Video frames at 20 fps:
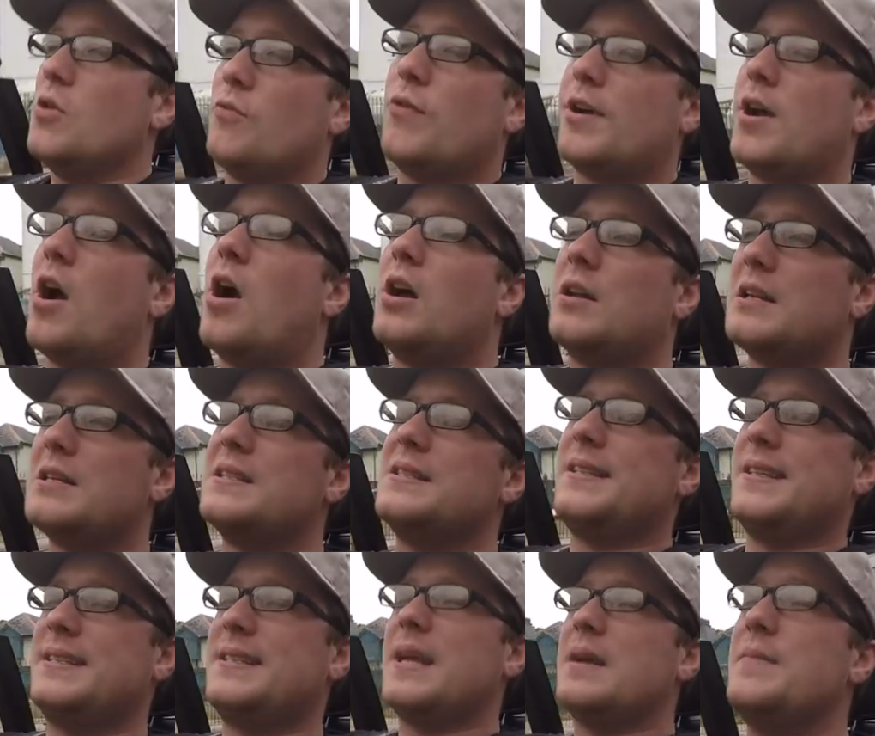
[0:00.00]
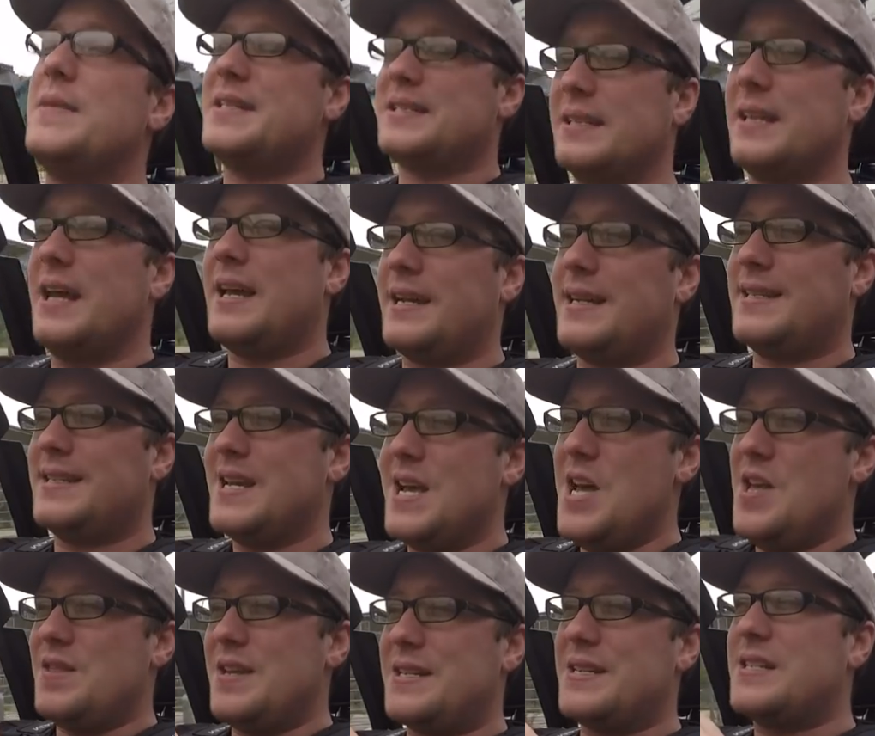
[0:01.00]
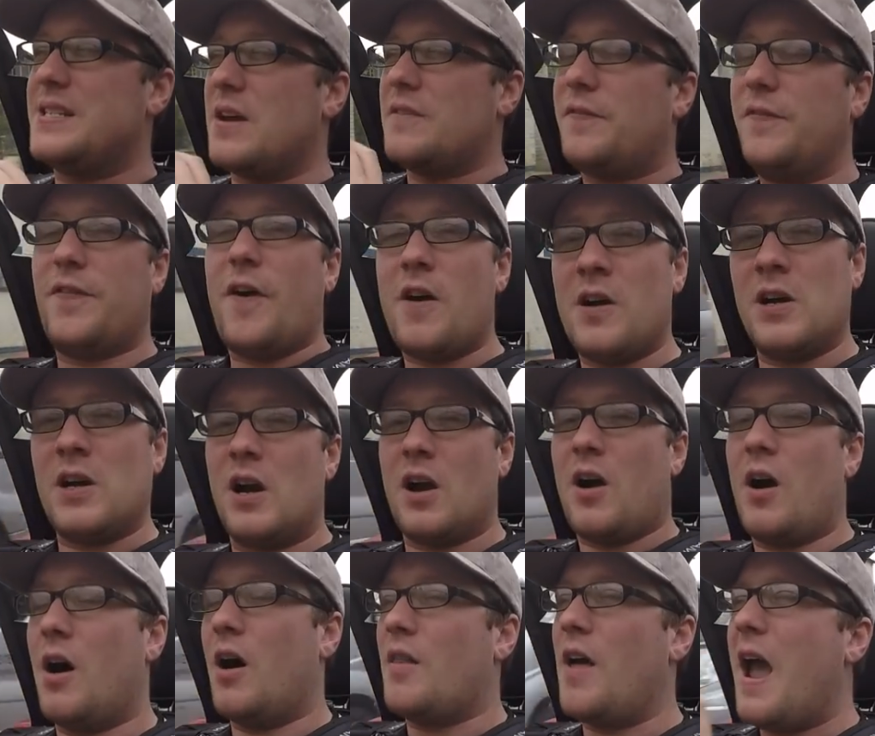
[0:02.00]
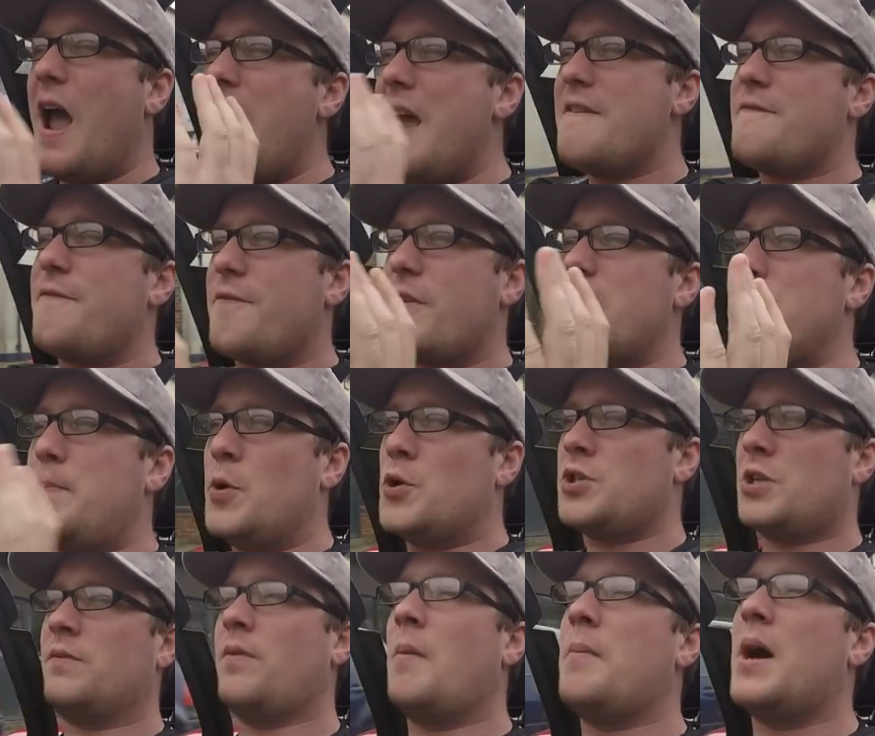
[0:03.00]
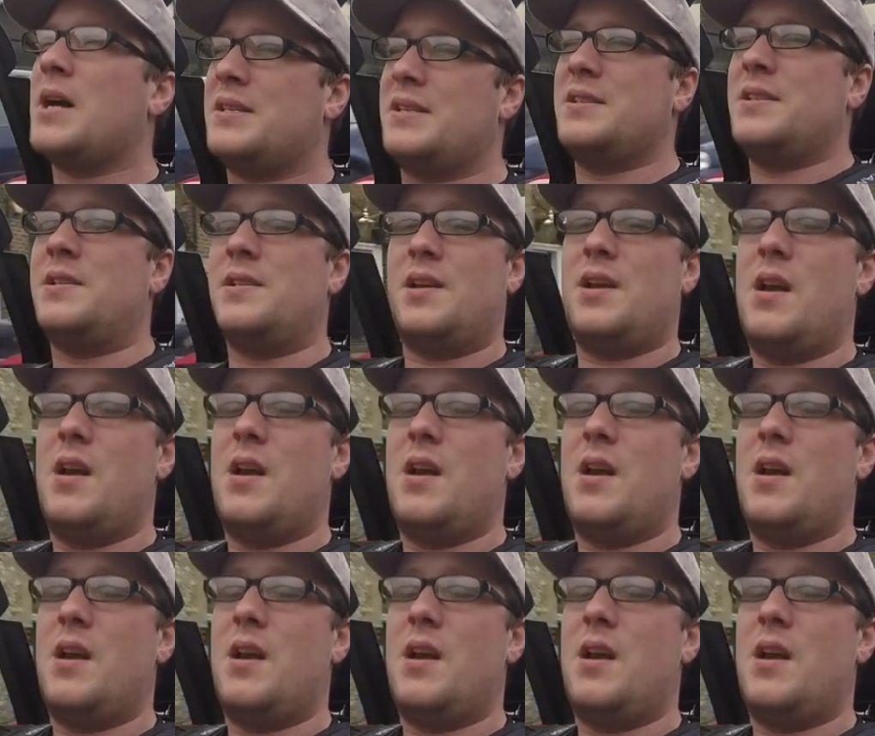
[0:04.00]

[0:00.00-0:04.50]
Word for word: Regardless of the semi-slicks, this is a fun car that every push of a button